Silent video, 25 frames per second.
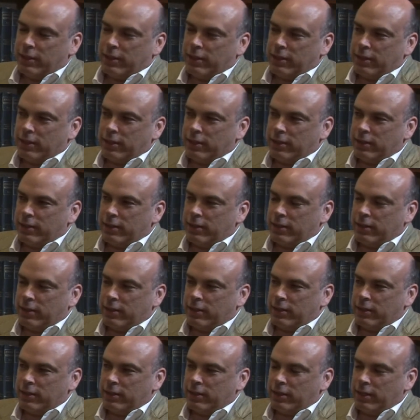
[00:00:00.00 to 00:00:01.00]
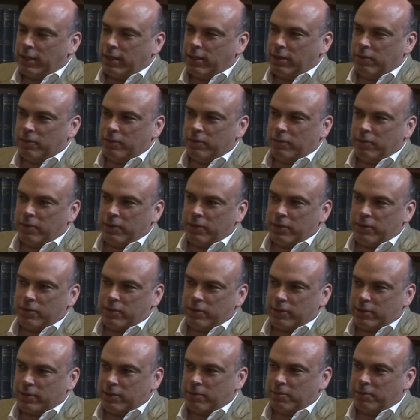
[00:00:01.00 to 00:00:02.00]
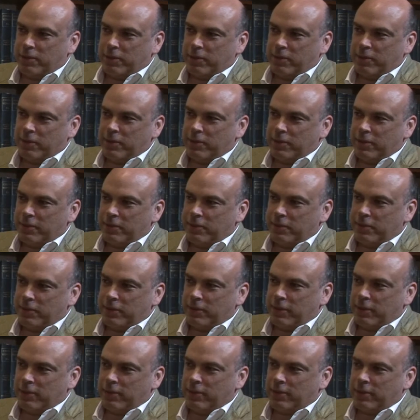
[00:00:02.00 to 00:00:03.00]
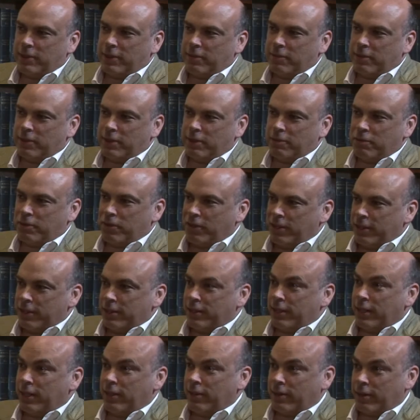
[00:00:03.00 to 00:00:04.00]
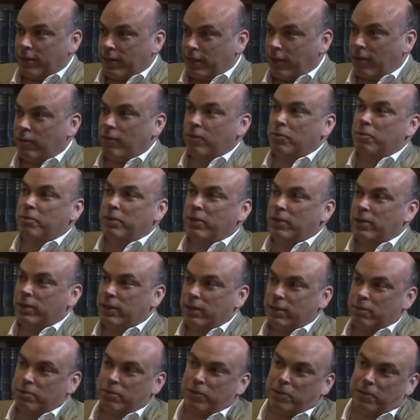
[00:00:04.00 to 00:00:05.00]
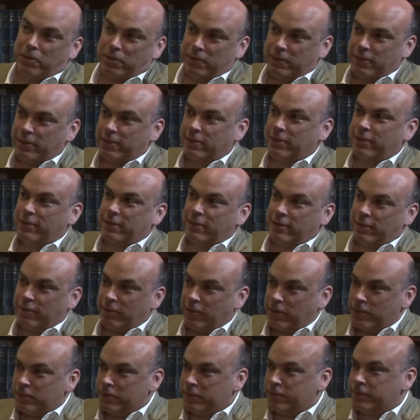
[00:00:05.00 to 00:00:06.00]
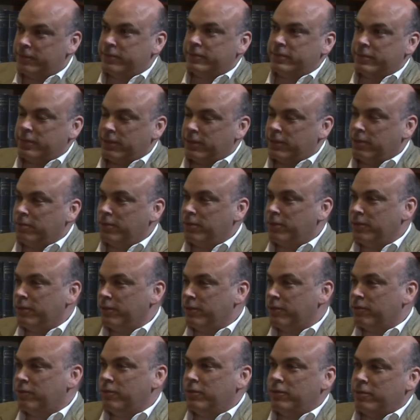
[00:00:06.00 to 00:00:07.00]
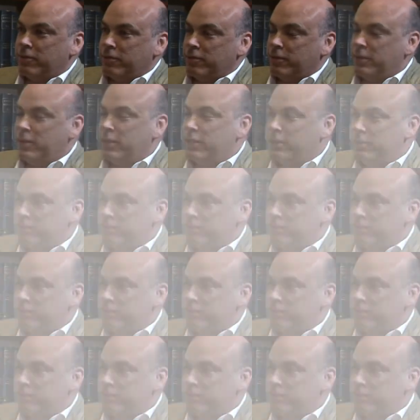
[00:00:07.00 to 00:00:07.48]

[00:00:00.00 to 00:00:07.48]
And then it was a very interesting period of, you know, just having to have your head down and carry on building the profits and the growth, and the business grew from there.